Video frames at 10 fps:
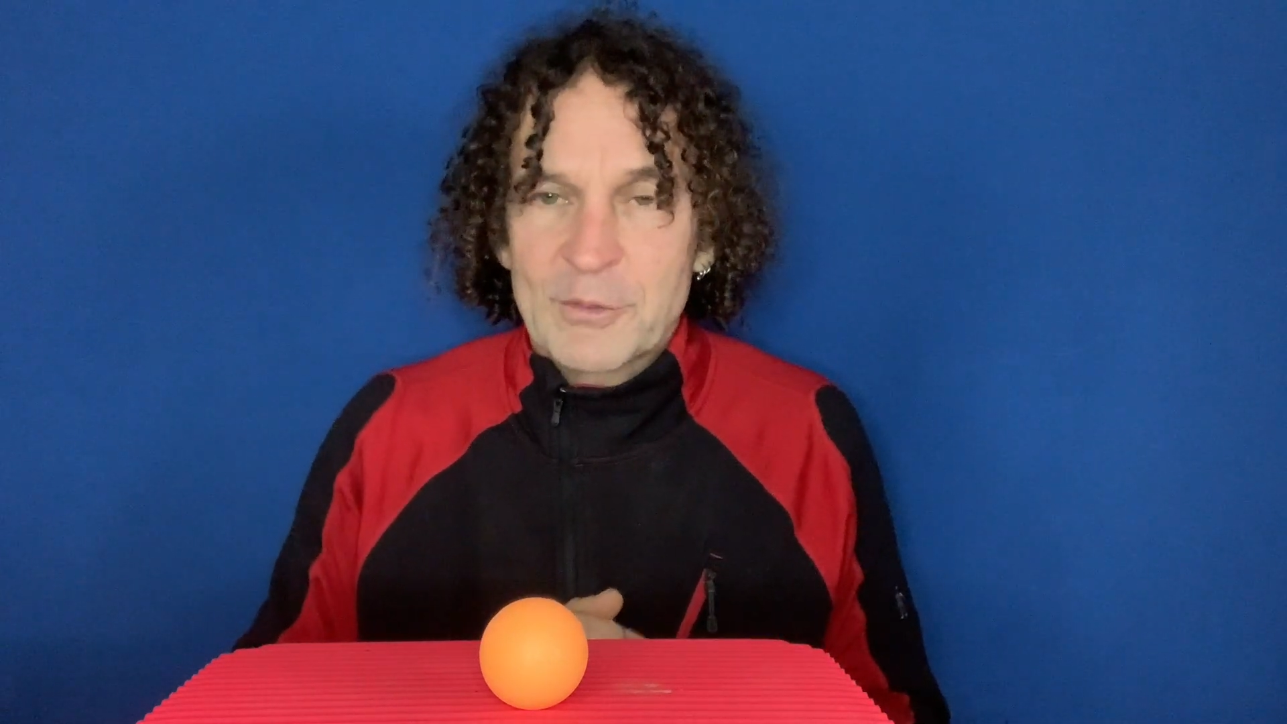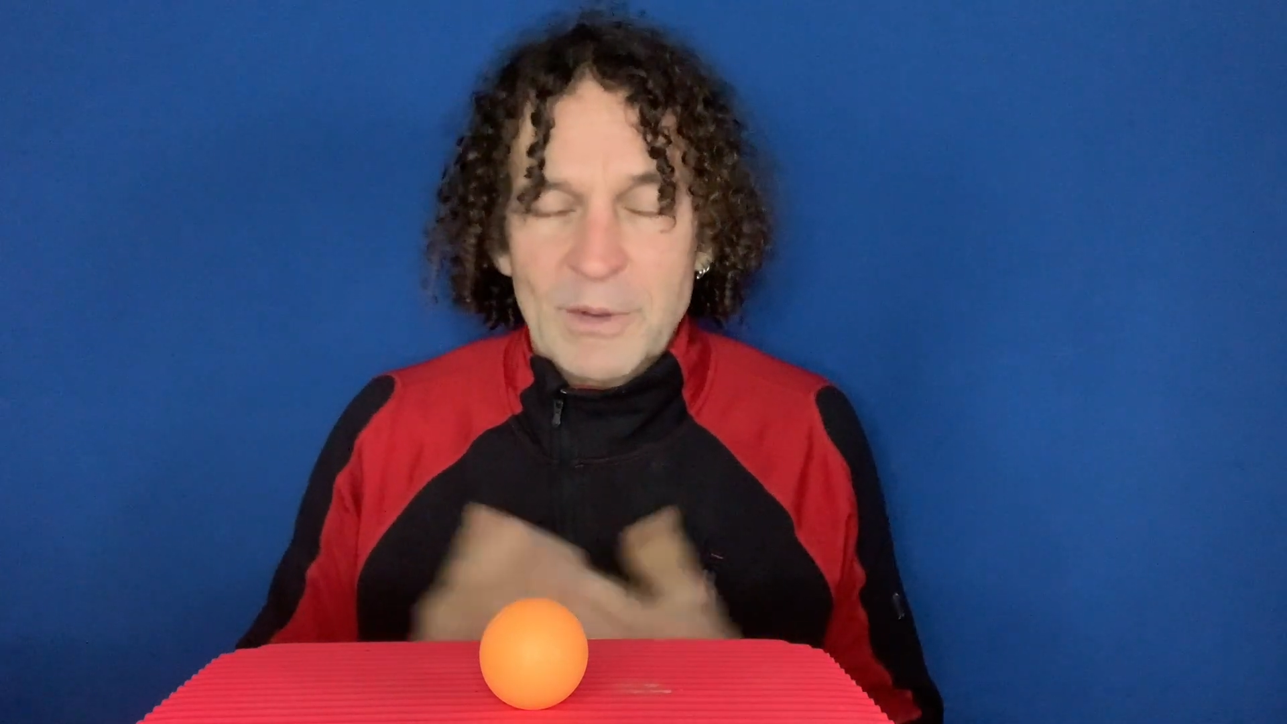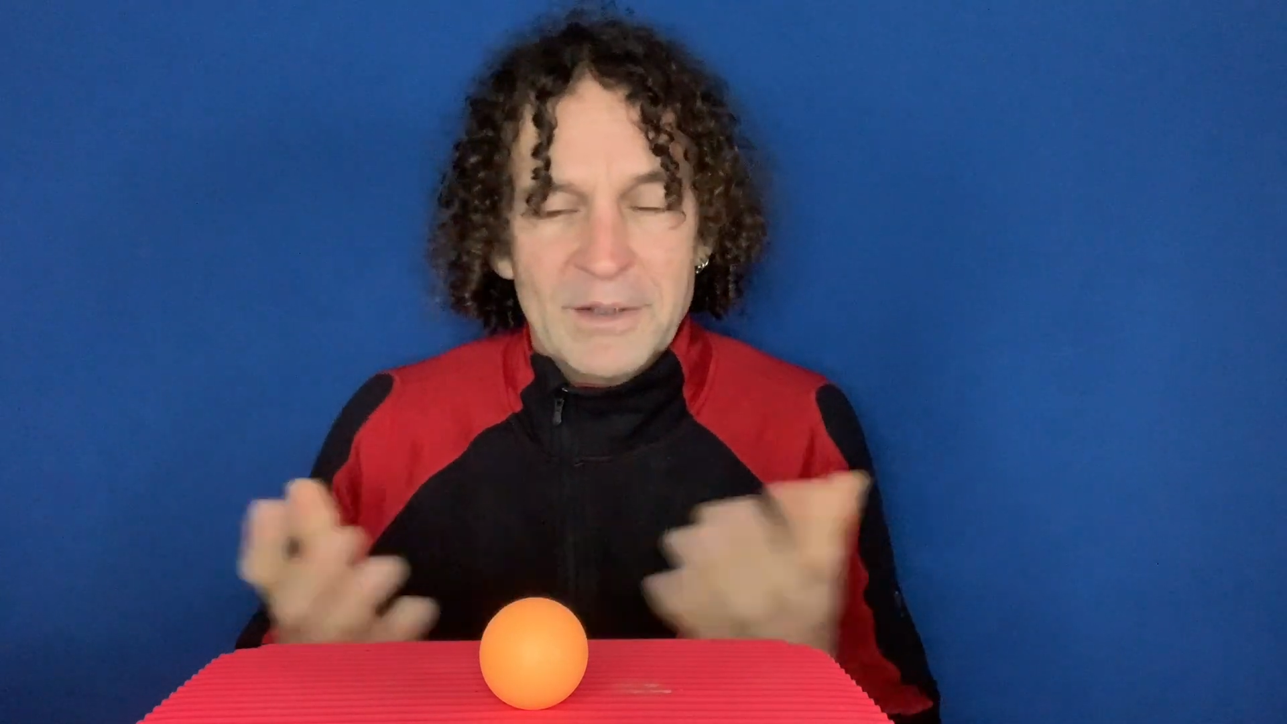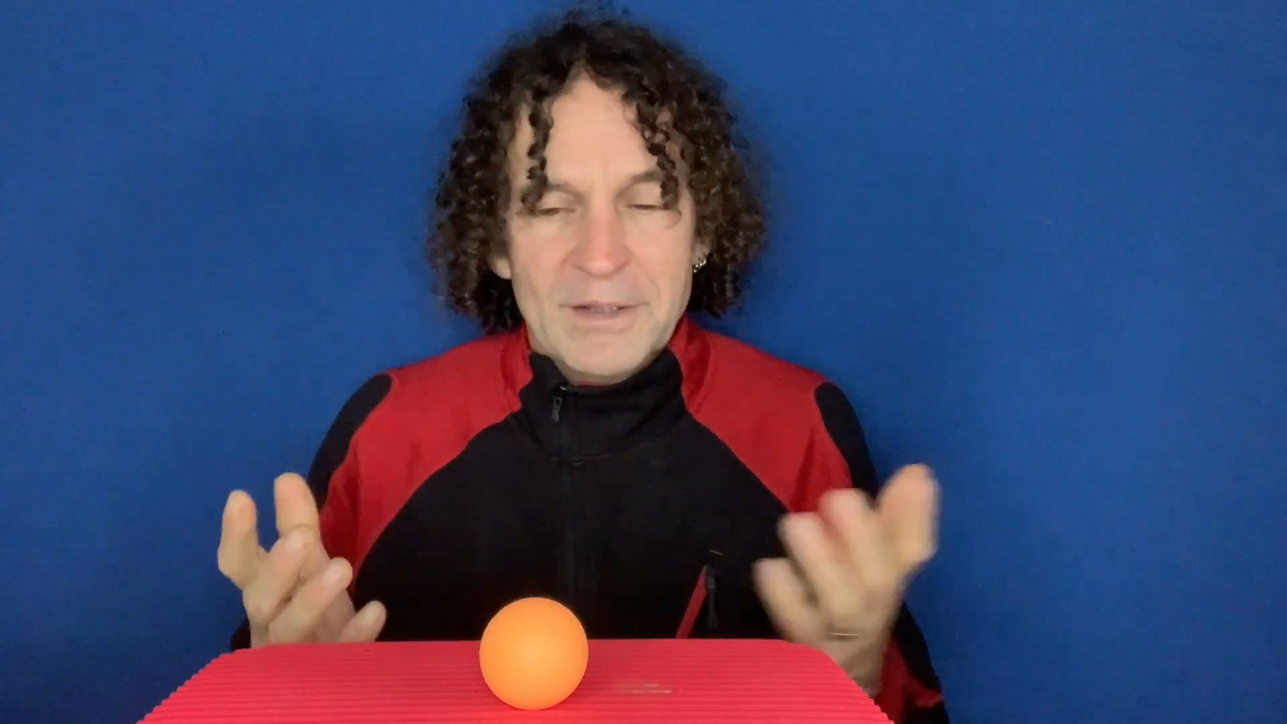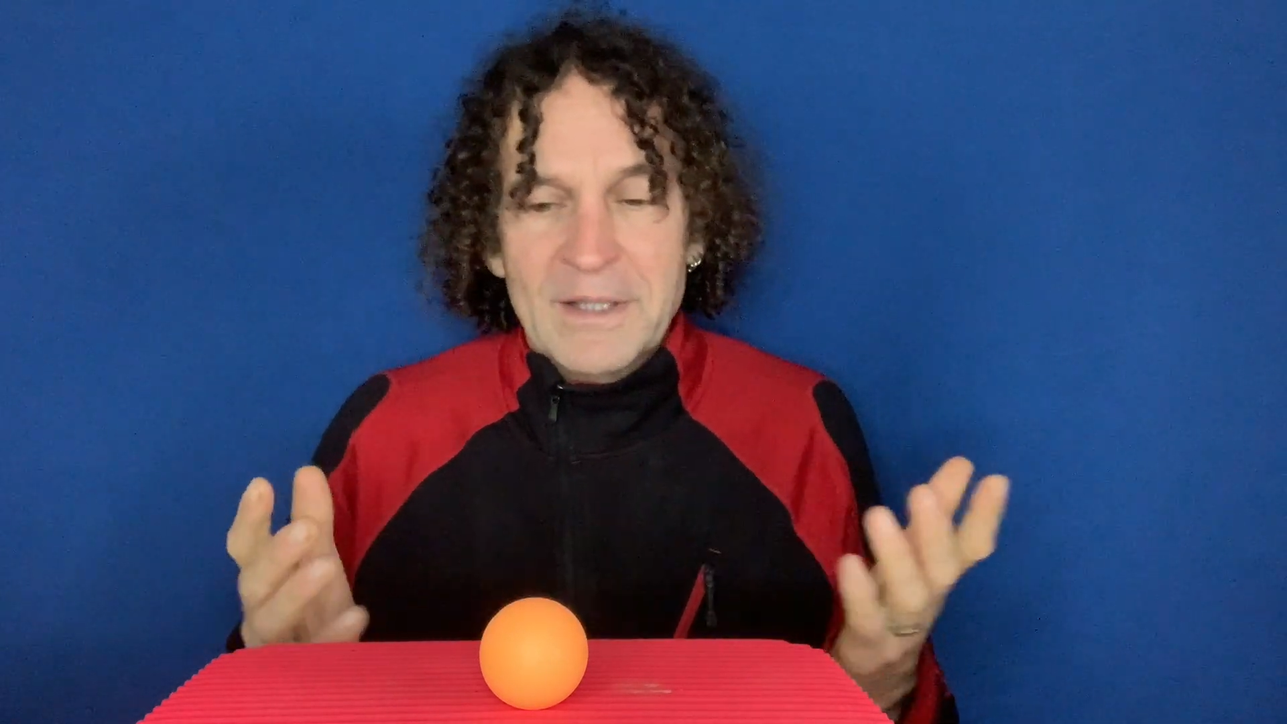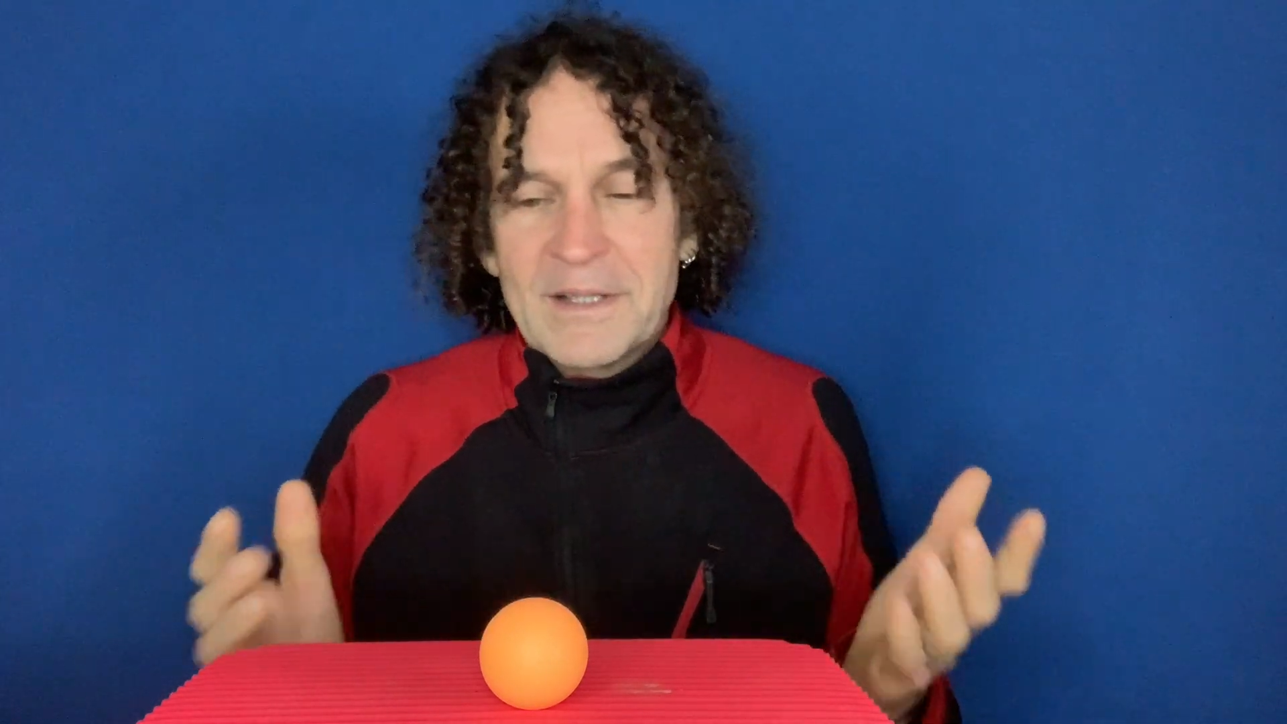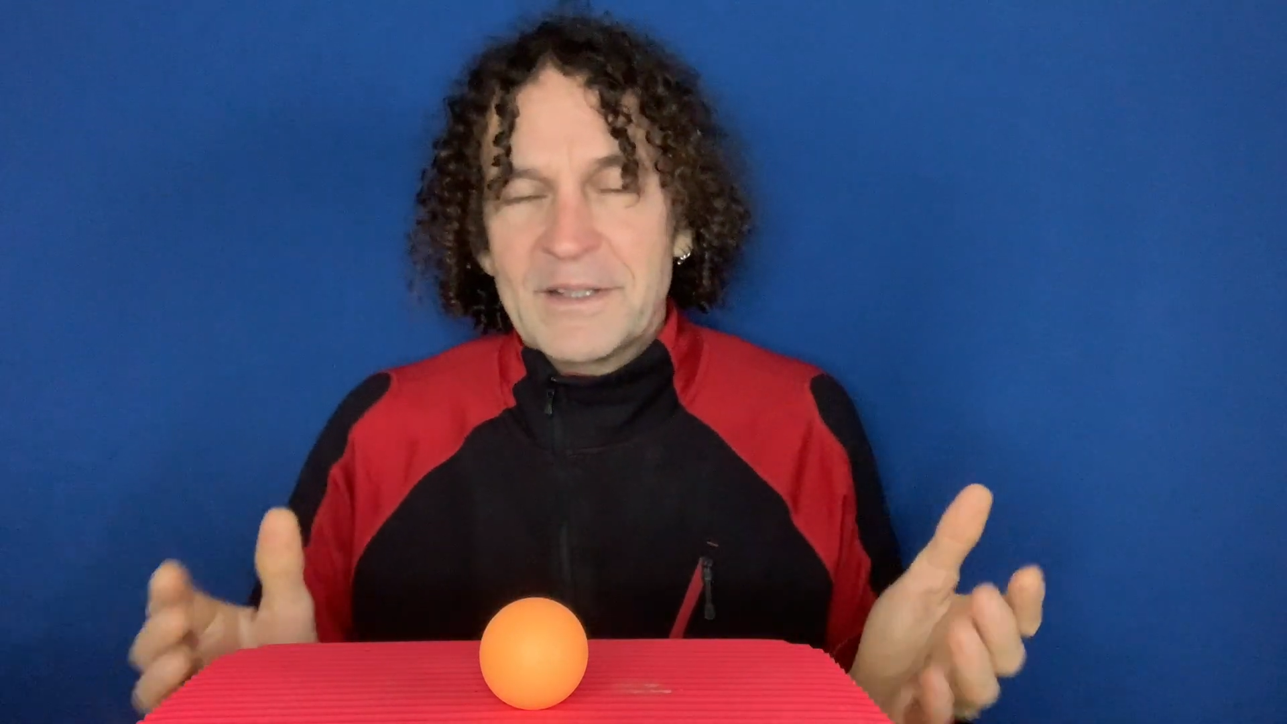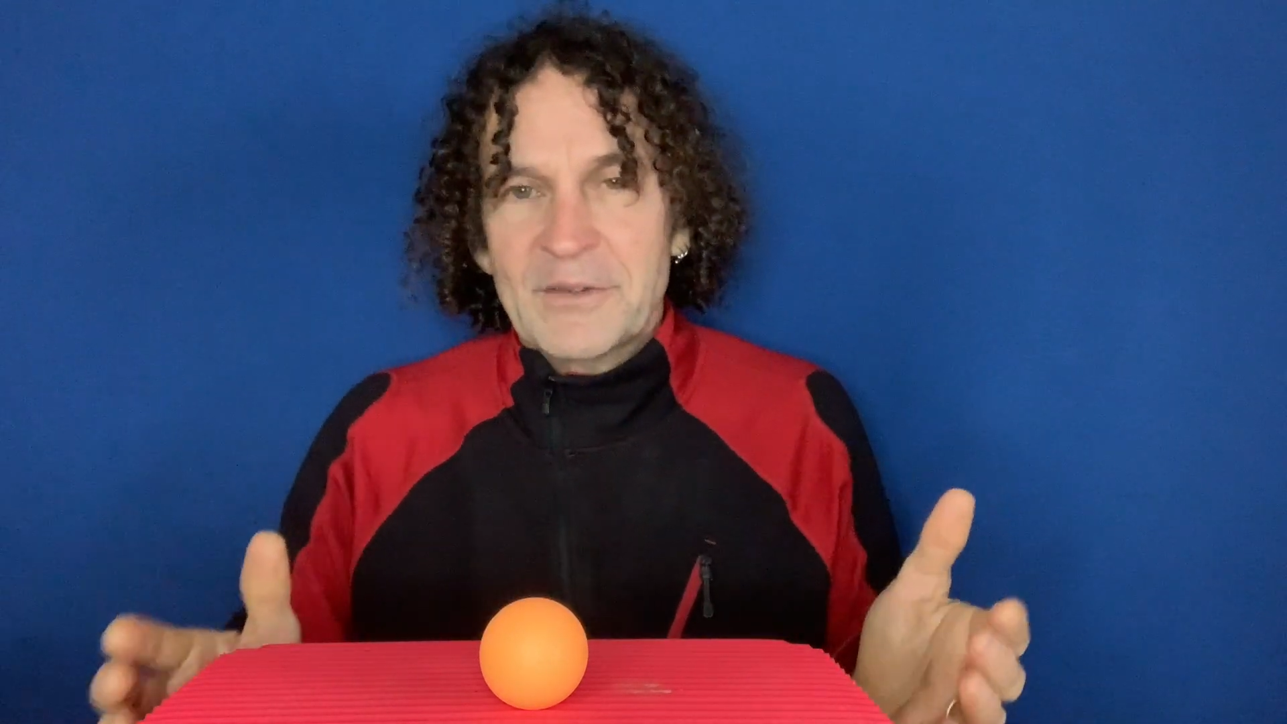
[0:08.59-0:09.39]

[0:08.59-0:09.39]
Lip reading: Well, yes,